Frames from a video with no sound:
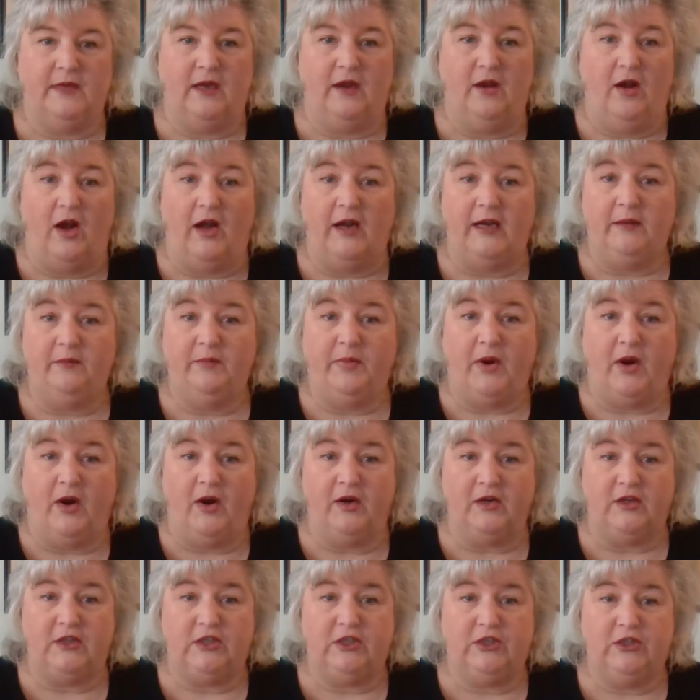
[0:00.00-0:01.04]
got in
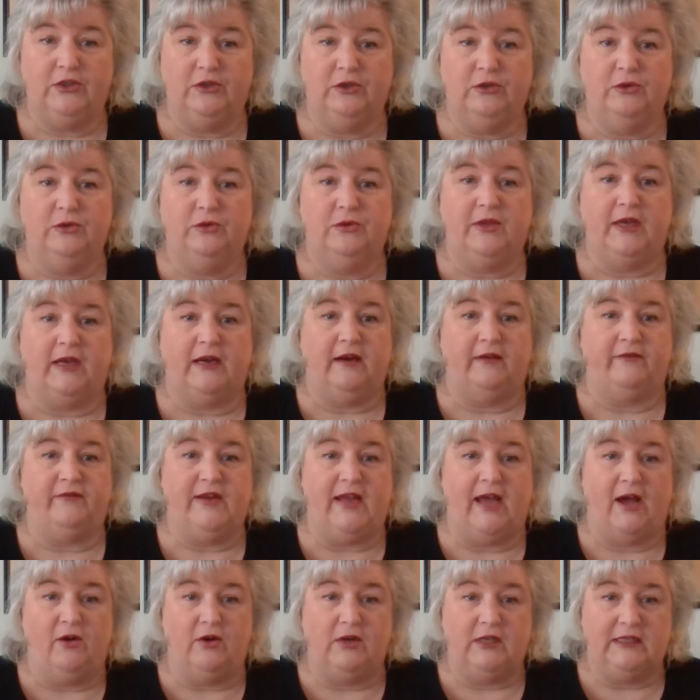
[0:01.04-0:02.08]
part two that I've
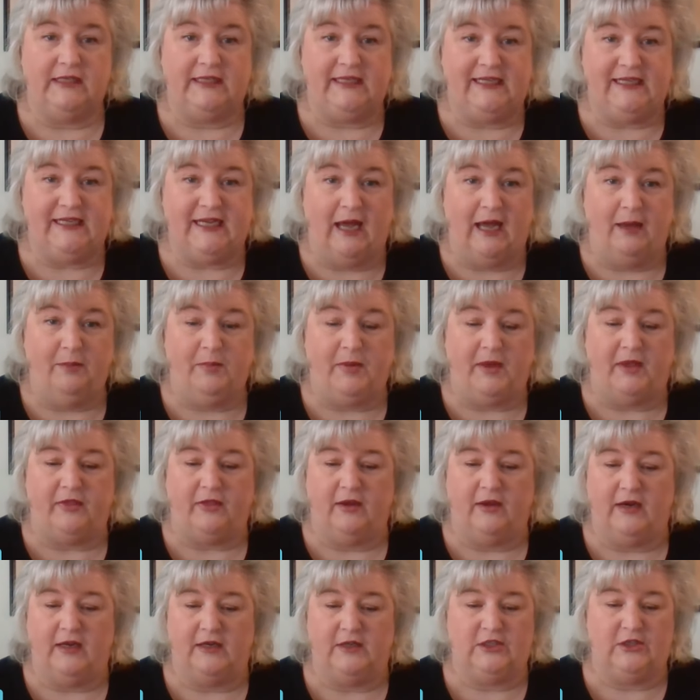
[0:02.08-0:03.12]
now cleaned up. I
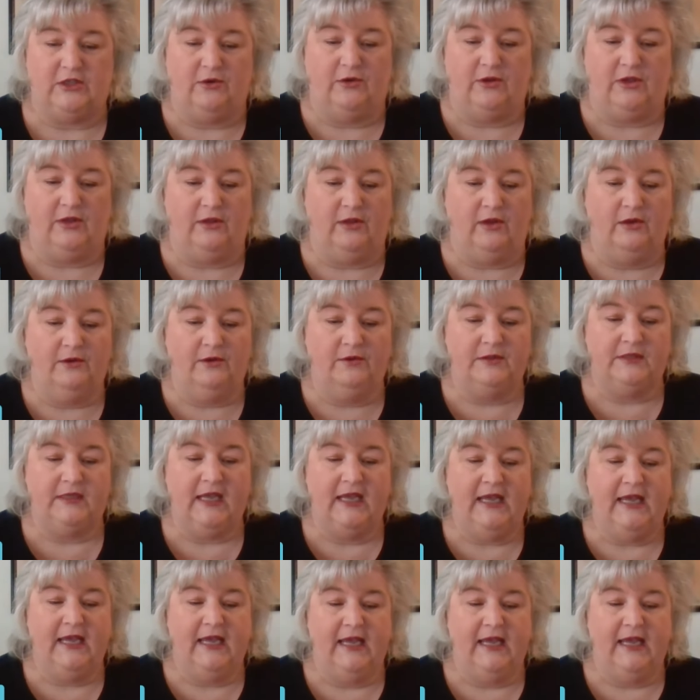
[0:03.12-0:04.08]
thought I'd show you those.